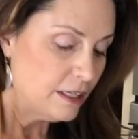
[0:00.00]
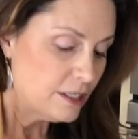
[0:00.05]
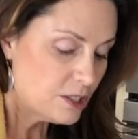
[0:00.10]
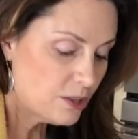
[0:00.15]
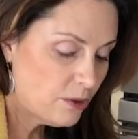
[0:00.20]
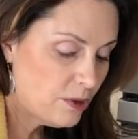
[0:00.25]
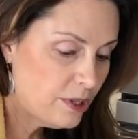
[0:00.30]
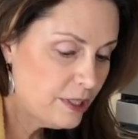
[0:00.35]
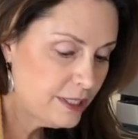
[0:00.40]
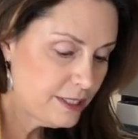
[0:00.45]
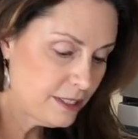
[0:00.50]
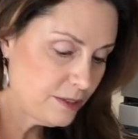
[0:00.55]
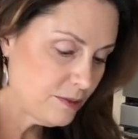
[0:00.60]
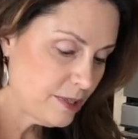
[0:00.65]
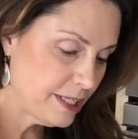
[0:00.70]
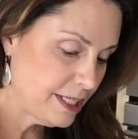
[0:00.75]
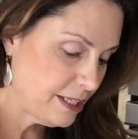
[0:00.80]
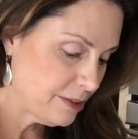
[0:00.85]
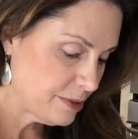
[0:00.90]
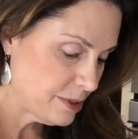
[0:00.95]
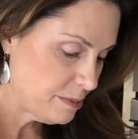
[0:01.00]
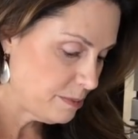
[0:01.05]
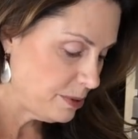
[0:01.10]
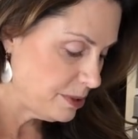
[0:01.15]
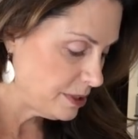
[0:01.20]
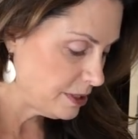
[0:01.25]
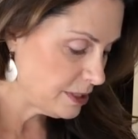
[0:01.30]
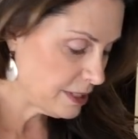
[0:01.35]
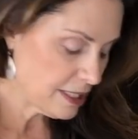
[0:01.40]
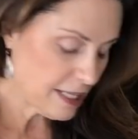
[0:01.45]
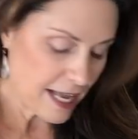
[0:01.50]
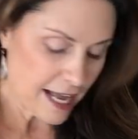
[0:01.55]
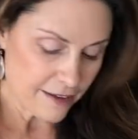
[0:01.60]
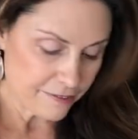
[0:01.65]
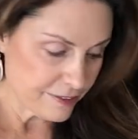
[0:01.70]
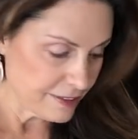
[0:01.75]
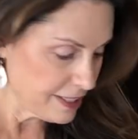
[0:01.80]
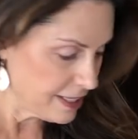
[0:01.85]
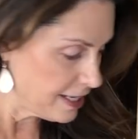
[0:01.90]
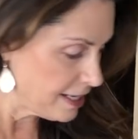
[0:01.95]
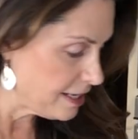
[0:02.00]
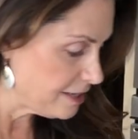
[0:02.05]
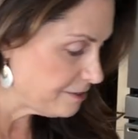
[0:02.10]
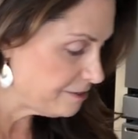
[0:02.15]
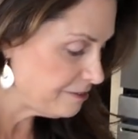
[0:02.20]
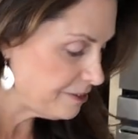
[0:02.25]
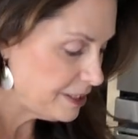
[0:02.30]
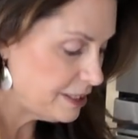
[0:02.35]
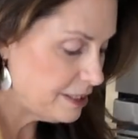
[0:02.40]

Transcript: So all I did right now is put a little half and half